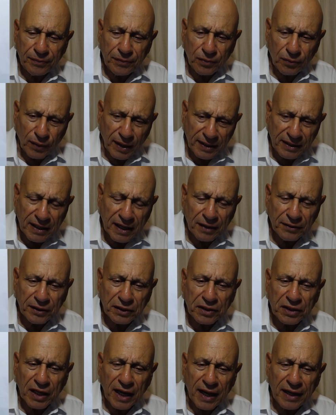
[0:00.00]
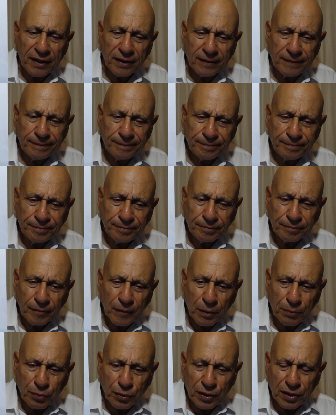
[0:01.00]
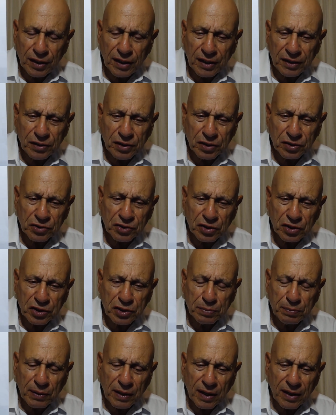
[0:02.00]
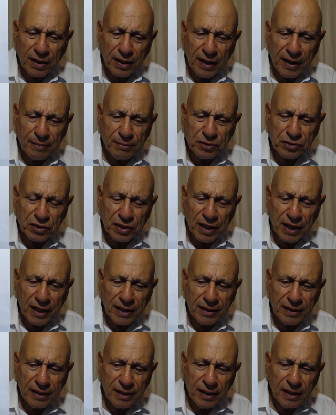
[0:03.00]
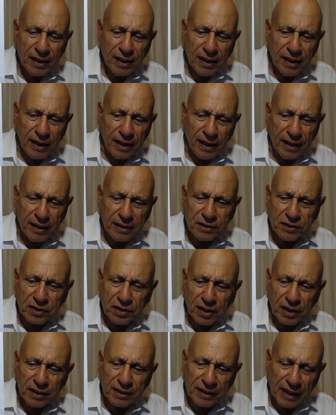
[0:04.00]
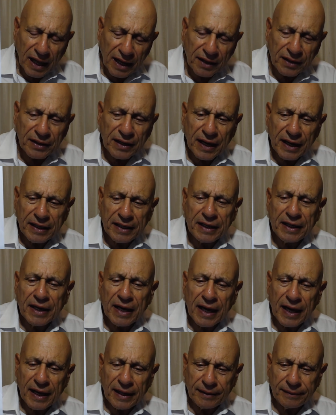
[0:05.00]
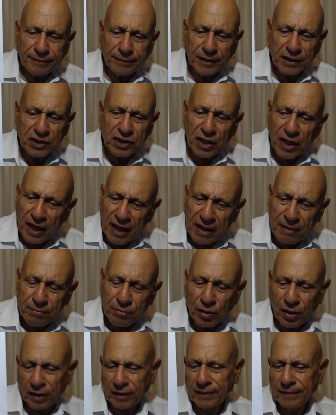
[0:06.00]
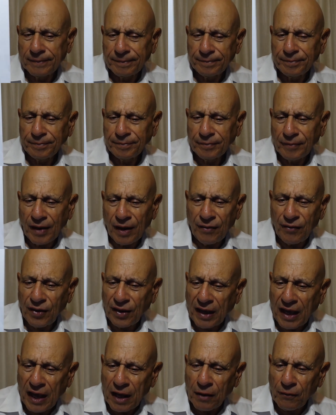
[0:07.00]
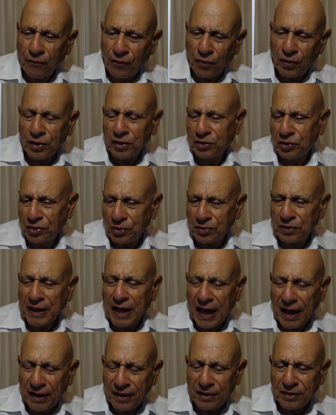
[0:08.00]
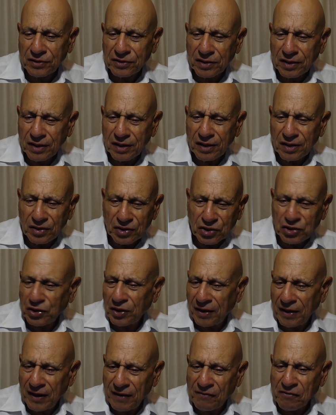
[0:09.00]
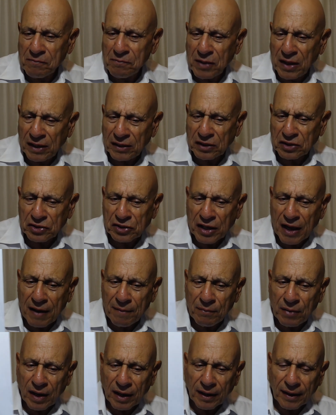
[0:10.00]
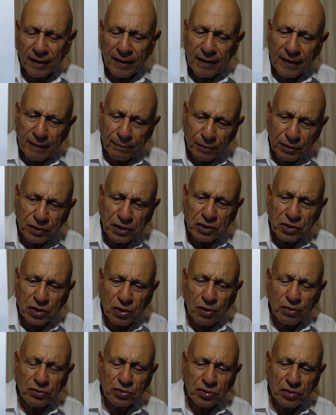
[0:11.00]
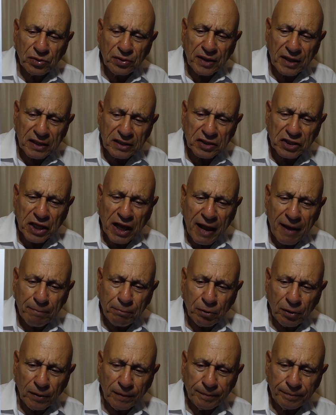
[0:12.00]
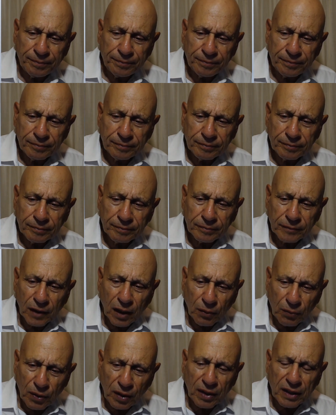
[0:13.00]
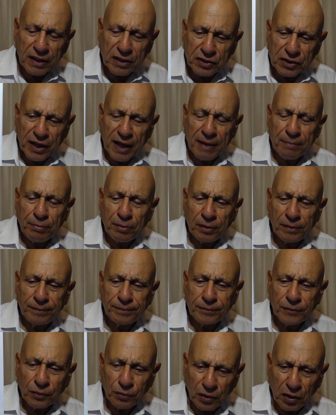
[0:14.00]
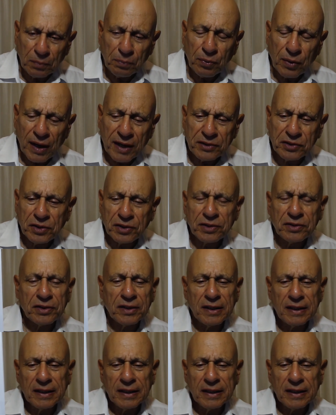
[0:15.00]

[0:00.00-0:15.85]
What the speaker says: write down the title, put it into the search bar on Amazon, and it's $1.99. It's an ebook. And if you can't afford $2, you shouldn't even be in the stock market. But this goes through an example, a real example, real prices,